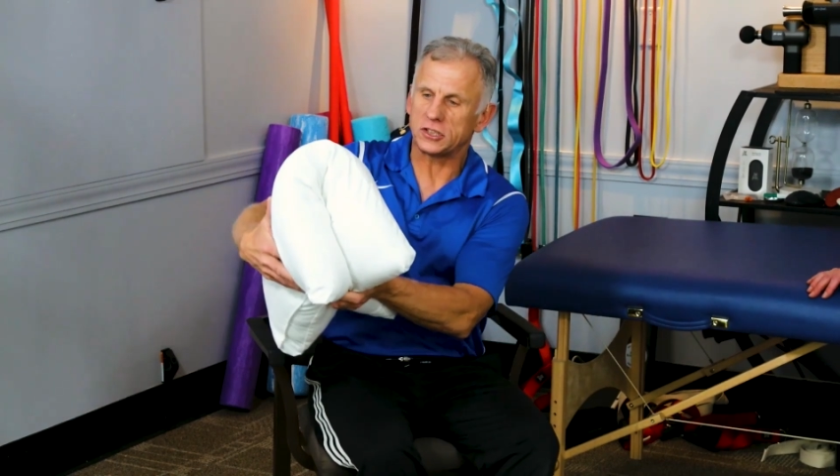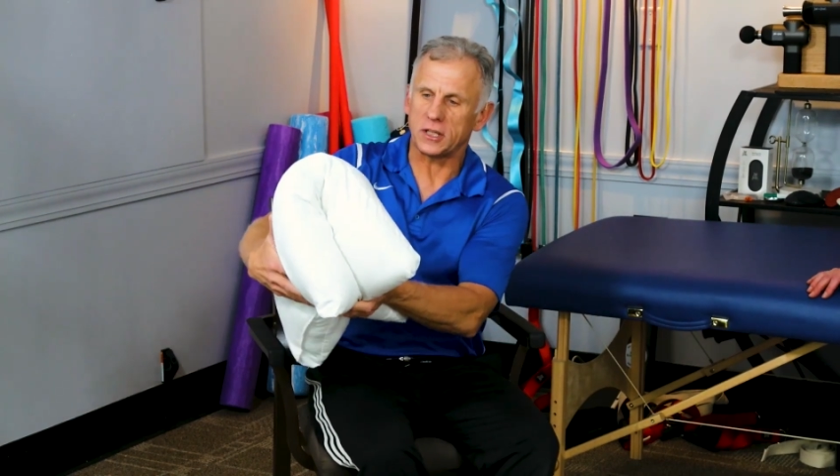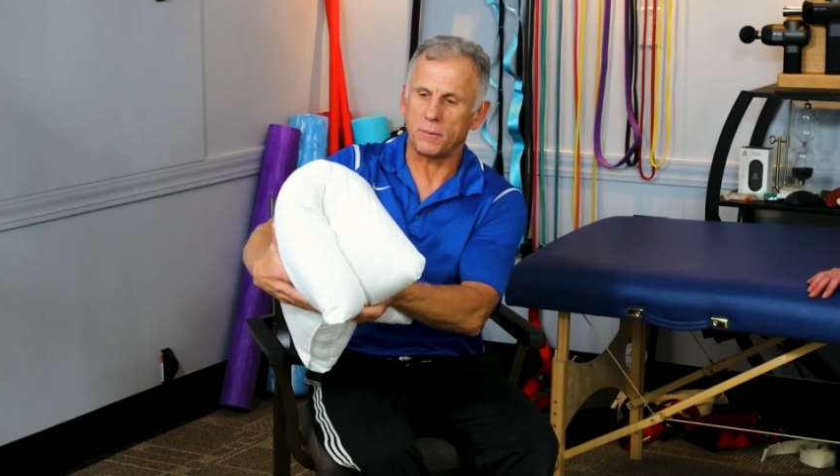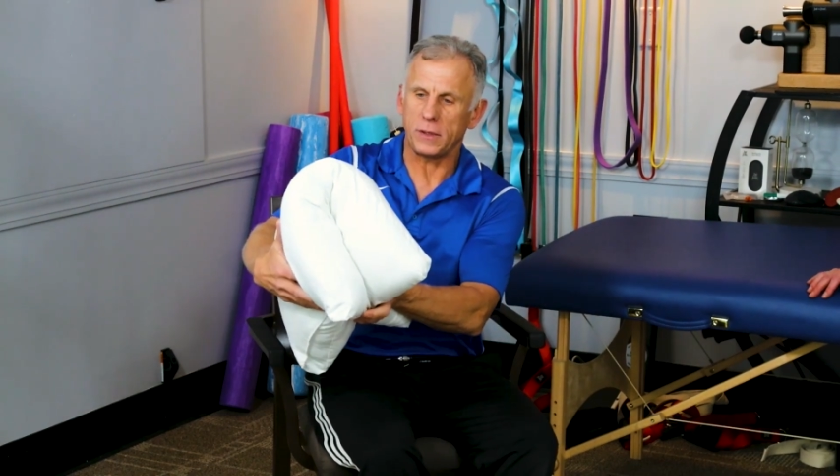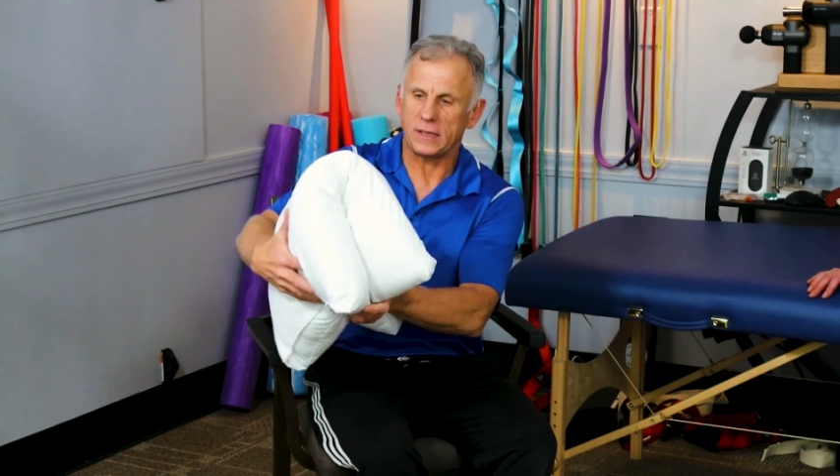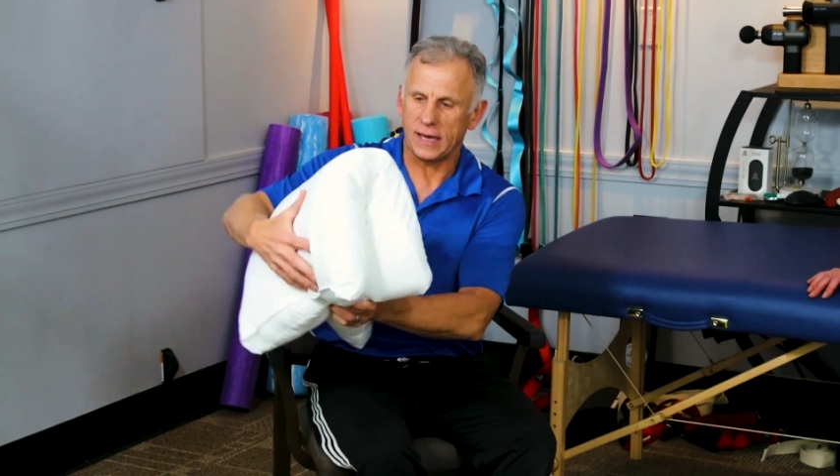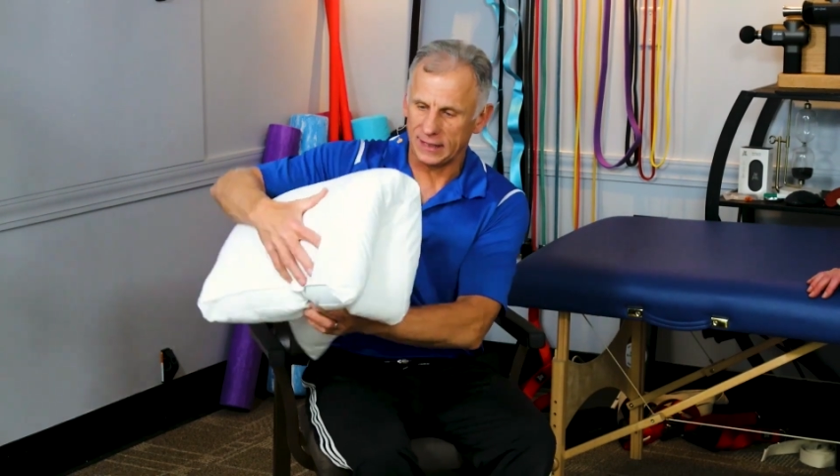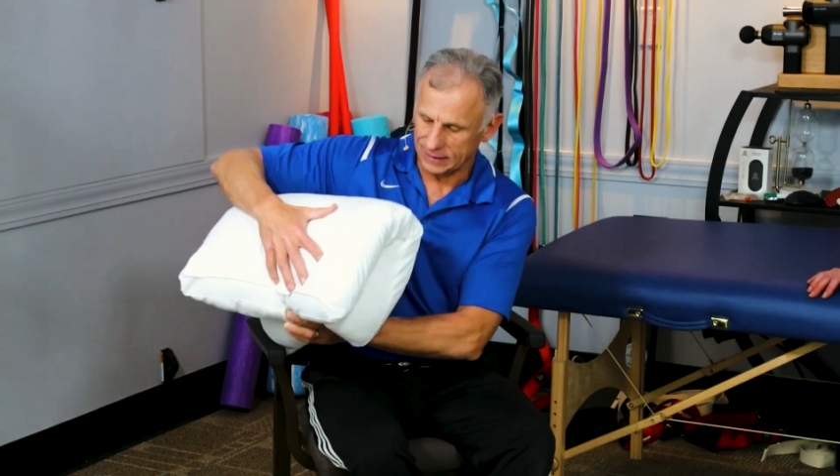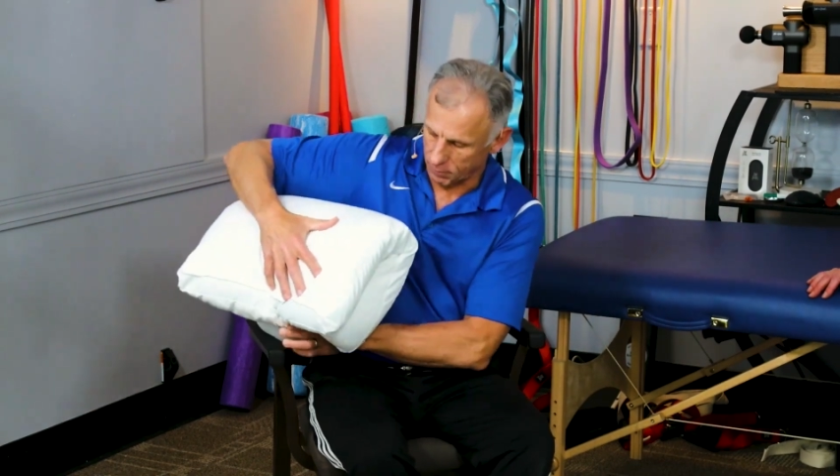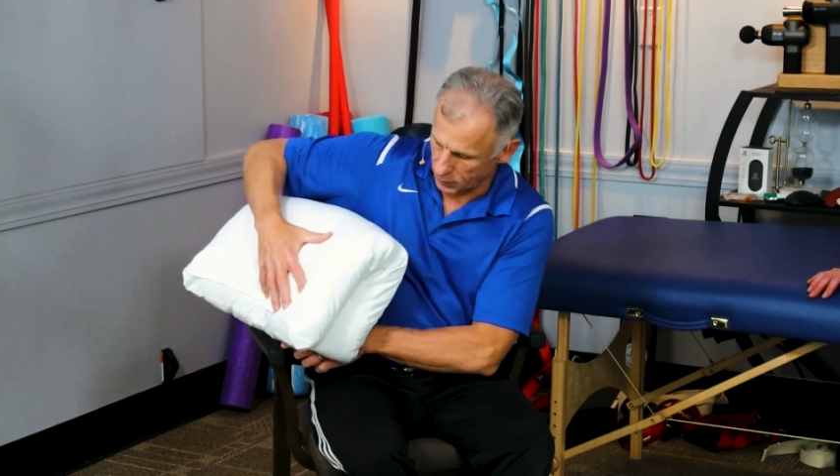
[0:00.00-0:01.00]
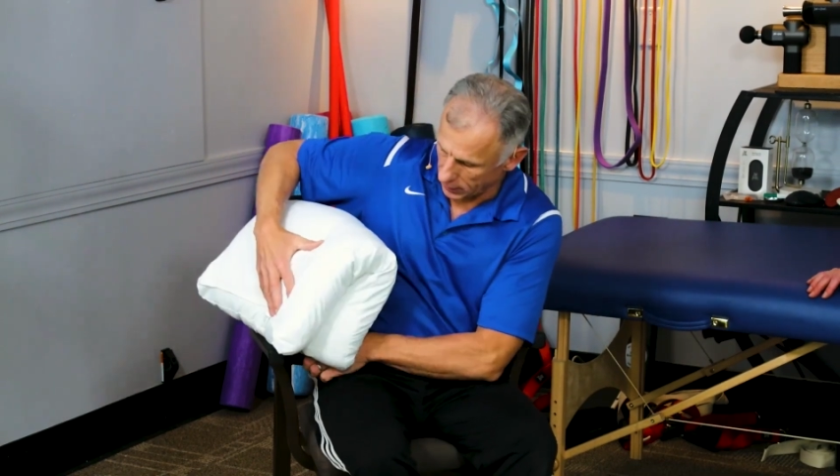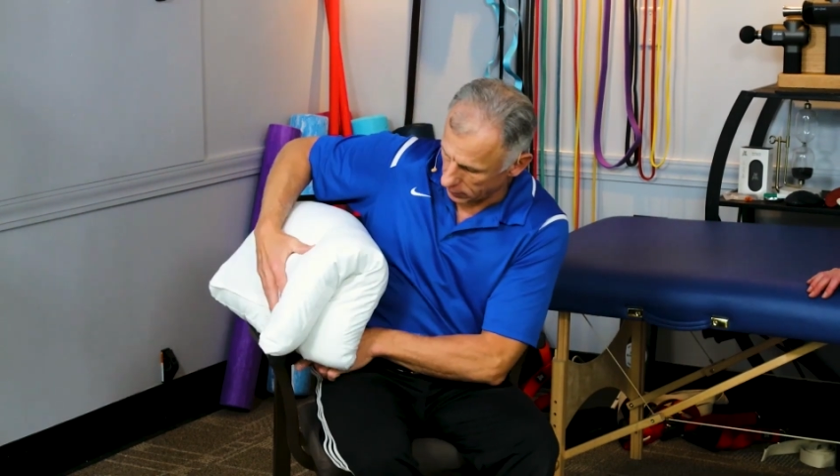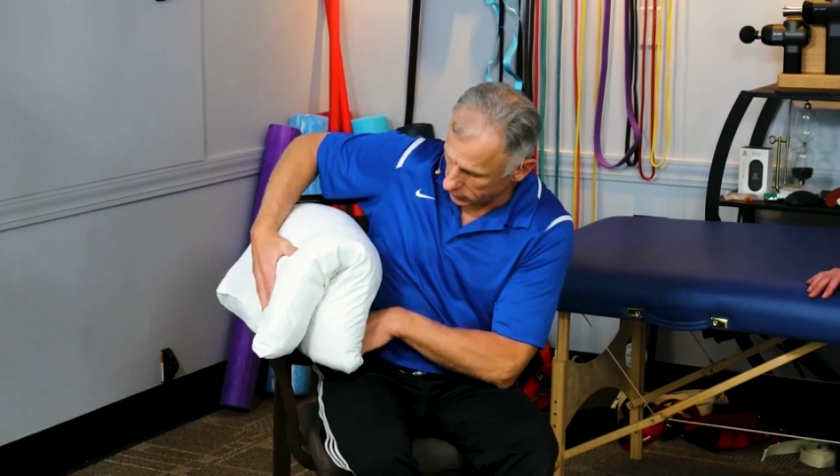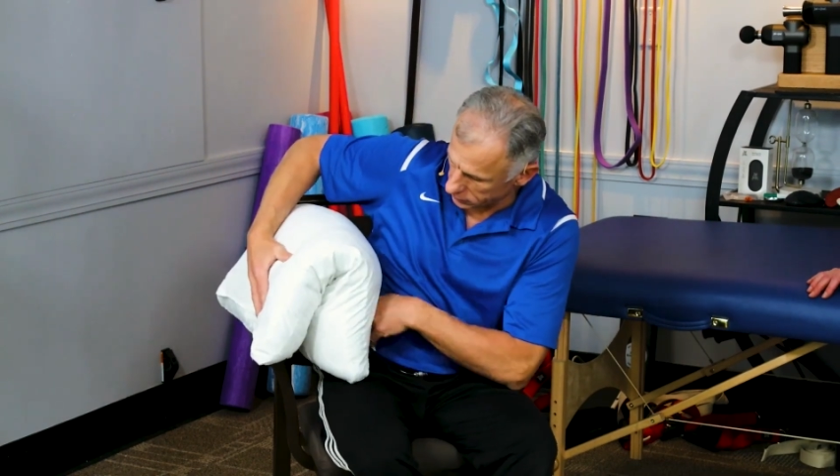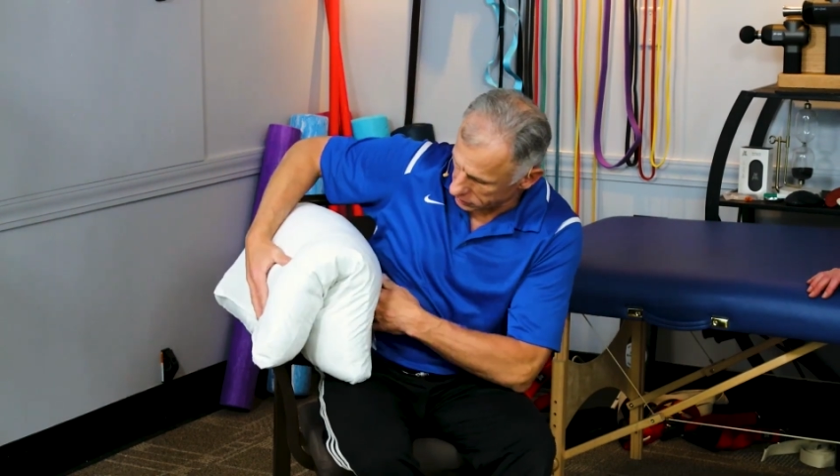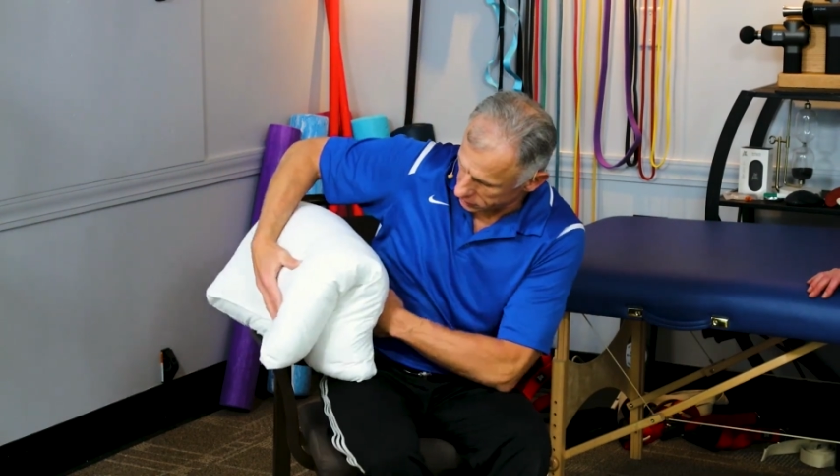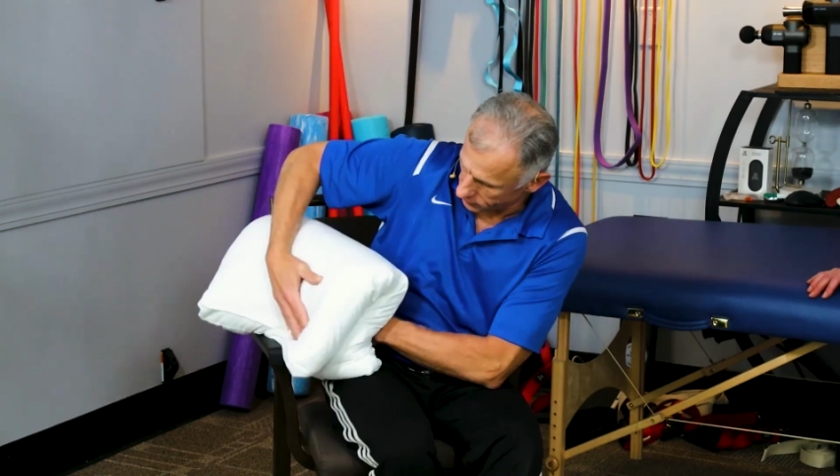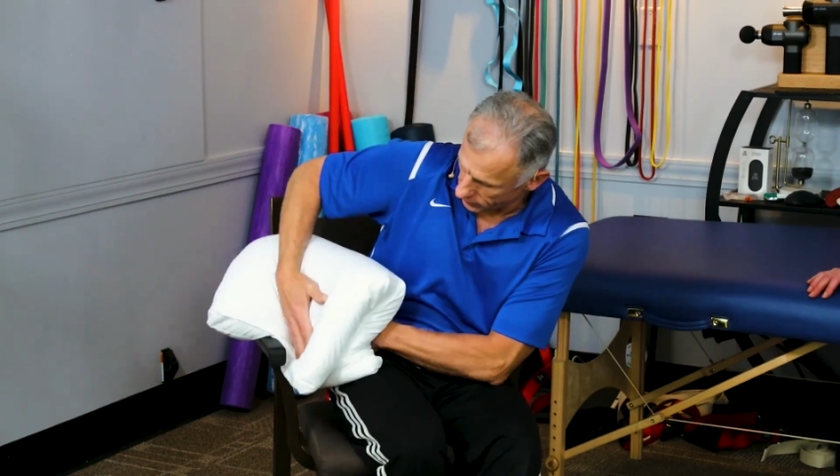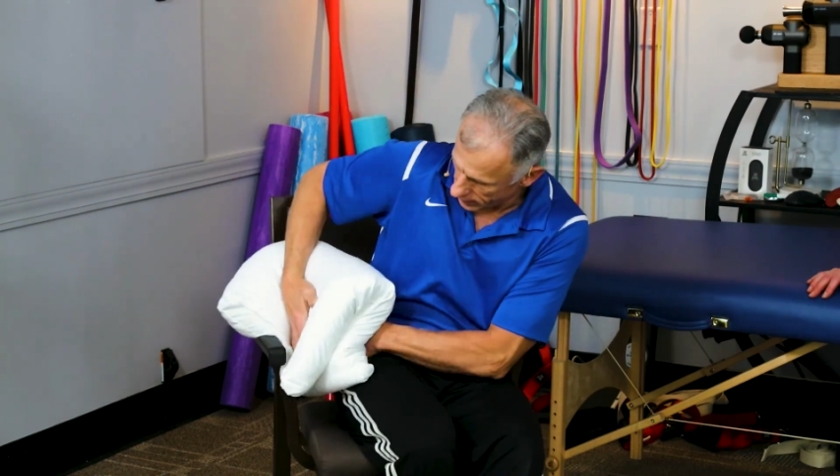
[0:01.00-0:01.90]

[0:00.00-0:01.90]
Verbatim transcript: simply take some pillows,